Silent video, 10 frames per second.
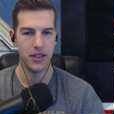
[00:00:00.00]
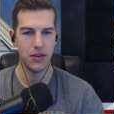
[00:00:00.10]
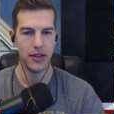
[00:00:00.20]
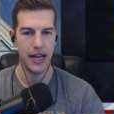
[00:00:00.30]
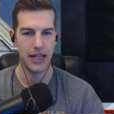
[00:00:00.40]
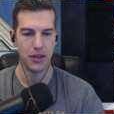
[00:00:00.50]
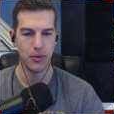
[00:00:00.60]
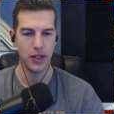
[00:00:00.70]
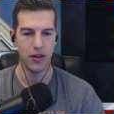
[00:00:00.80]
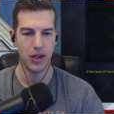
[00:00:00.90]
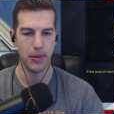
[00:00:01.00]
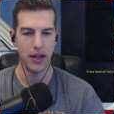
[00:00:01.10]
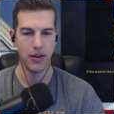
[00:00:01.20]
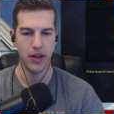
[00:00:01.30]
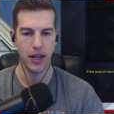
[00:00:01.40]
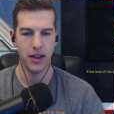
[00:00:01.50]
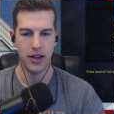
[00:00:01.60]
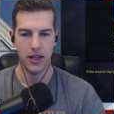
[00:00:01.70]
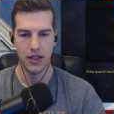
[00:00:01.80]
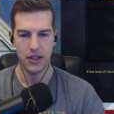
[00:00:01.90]
do that when you're on a mount. Okay,
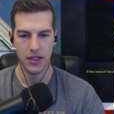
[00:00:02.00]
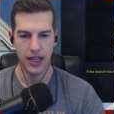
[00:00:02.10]
just